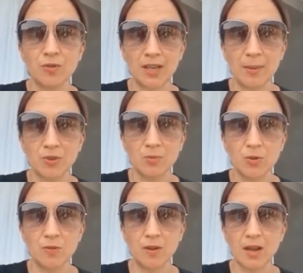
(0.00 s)
We kept on
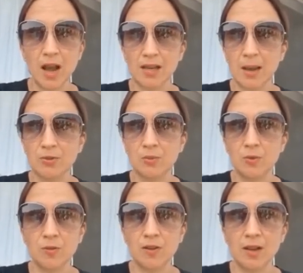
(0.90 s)
moving, I kept on
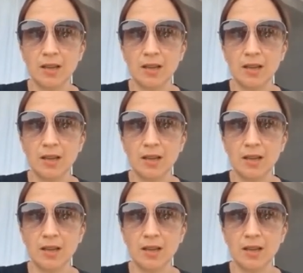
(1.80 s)
moving,